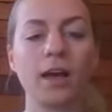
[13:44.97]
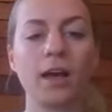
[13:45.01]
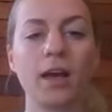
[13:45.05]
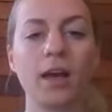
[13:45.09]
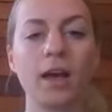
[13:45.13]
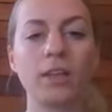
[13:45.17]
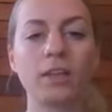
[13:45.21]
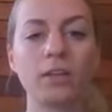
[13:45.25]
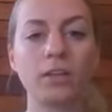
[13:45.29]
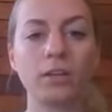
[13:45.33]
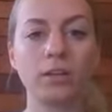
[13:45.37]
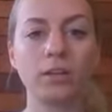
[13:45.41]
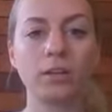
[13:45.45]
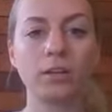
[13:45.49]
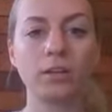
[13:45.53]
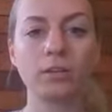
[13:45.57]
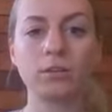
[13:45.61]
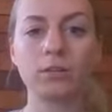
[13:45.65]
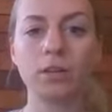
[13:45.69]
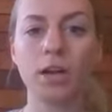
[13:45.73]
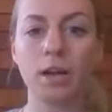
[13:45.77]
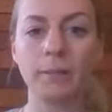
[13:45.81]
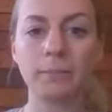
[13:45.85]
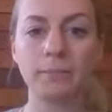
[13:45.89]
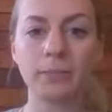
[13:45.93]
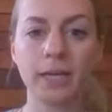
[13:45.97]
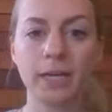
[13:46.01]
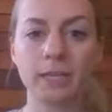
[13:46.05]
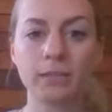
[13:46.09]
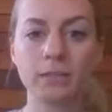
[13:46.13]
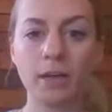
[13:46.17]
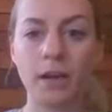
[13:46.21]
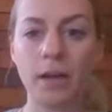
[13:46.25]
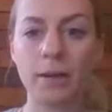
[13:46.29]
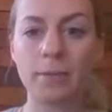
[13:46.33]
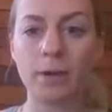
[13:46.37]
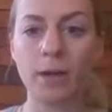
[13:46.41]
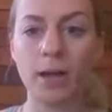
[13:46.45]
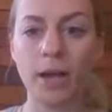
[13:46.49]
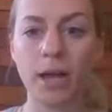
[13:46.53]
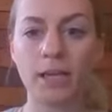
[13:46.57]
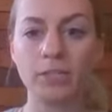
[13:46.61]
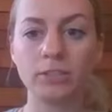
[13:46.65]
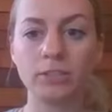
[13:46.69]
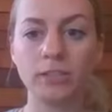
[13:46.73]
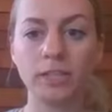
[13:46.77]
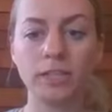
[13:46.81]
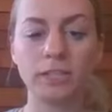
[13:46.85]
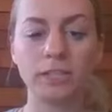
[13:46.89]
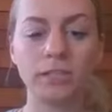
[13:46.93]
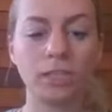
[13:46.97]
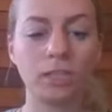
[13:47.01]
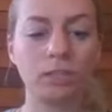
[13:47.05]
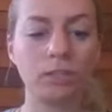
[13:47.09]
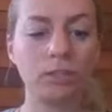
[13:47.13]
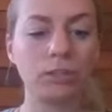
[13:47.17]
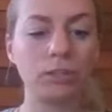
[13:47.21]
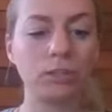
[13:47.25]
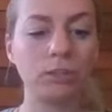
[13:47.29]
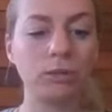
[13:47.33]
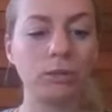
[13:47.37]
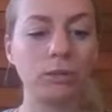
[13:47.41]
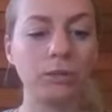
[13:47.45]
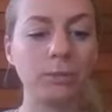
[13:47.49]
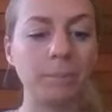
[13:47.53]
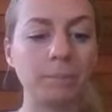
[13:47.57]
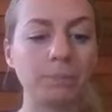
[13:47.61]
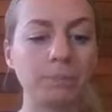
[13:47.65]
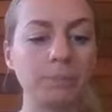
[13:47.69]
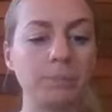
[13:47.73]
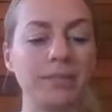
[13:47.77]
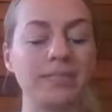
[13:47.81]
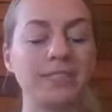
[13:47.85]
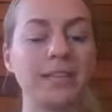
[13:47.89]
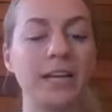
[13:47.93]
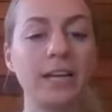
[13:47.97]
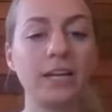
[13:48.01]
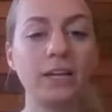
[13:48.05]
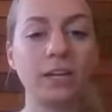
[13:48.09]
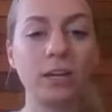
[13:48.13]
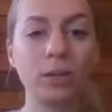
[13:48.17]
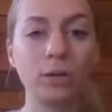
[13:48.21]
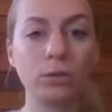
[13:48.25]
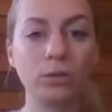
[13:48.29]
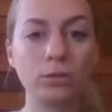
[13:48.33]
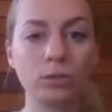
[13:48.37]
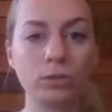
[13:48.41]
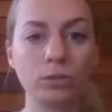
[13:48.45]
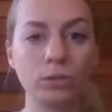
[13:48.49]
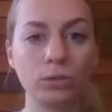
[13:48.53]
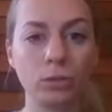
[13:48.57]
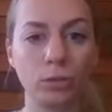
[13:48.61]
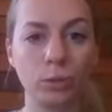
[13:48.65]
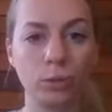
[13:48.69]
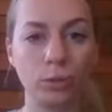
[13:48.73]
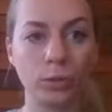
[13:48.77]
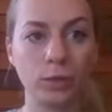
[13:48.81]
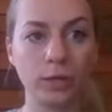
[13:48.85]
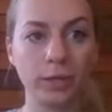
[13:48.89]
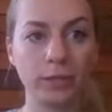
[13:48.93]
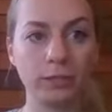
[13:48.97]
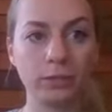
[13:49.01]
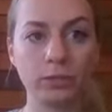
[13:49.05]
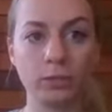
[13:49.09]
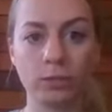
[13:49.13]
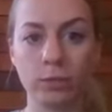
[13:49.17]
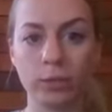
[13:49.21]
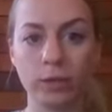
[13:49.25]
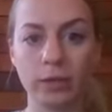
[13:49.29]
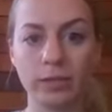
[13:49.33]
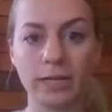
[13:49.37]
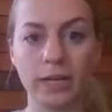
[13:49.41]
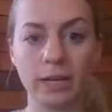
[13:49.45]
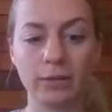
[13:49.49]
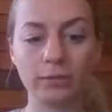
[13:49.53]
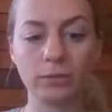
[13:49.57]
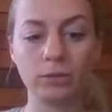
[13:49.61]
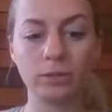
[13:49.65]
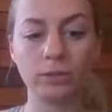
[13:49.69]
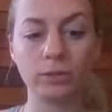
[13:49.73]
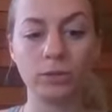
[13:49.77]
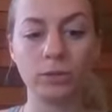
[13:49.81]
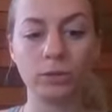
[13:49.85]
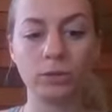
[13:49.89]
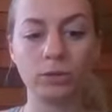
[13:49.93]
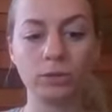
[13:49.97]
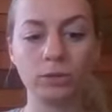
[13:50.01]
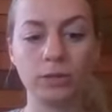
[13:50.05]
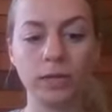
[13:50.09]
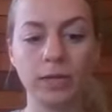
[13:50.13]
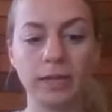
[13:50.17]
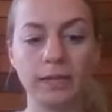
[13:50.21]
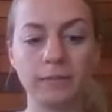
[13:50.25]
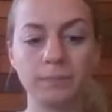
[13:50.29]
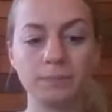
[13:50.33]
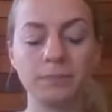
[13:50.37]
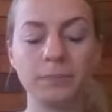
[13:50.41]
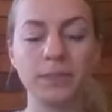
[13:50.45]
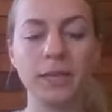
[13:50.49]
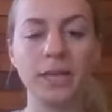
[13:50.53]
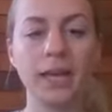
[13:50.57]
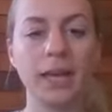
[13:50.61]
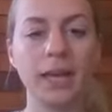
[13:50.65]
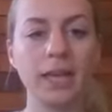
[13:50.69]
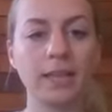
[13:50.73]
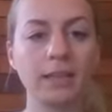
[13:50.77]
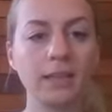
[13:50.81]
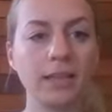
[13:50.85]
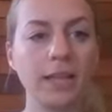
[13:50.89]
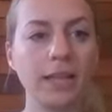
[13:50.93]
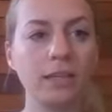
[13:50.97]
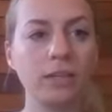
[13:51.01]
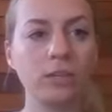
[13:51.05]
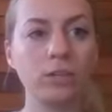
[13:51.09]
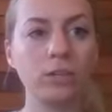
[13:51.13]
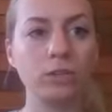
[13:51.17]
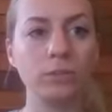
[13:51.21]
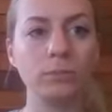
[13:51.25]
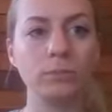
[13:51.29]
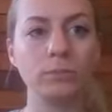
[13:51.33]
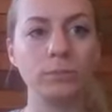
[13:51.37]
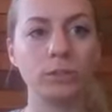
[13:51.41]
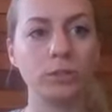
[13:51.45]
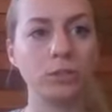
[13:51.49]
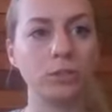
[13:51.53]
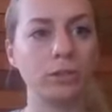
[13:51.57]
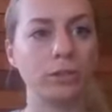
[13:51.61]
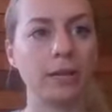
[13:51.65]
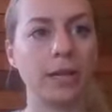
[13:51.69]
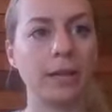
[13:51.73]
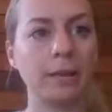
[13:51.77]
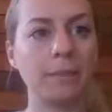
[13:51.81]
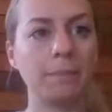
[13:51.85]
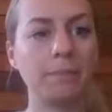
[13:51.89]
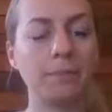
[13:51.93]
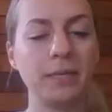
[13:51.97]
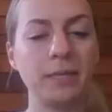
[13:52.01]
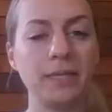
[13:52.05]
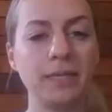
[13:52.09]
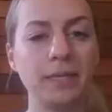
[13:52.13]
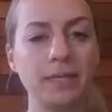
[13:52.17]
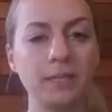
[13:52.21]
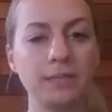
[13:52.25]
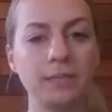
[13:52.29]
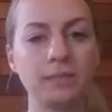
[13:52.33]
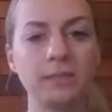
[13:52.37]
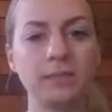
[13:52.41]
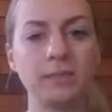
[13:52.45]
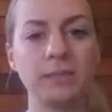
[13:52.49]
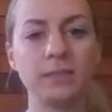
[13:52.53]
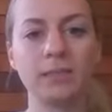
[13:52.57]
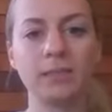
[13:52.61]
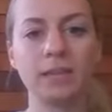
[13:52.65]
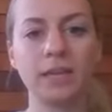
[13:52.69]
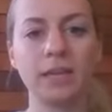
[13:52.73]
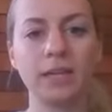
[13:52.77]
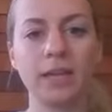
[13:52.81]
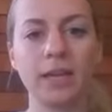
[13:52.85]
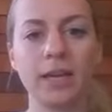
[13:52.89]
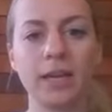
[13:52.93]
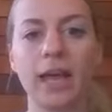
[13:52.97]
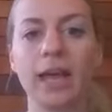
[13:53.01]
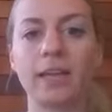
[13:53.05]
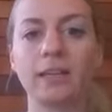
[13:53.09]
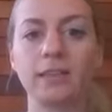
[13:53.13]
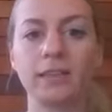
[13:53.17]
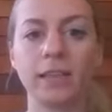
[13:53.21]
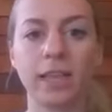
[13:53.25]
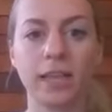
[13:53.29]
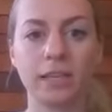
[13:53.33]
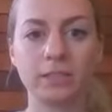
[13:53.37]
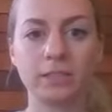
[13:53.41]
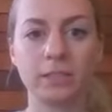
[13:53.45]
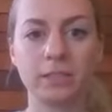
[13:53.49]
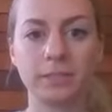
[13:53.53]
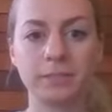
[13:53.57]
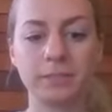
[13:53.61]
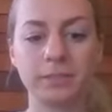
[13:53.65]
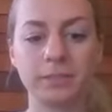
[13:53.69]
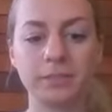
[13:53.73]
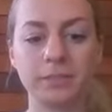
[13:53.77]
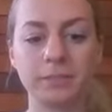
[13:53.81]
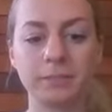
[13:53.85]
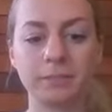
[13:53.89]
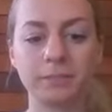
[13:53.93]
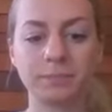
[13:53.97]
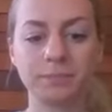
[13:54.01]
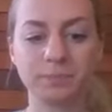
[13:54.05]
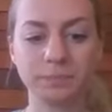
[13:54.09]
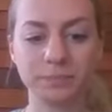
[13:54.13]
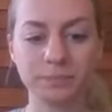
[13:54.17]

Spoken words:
Other complex carbohydrates include potatoes, corn counts as a whole grain, and legumes, so like beans and lentils.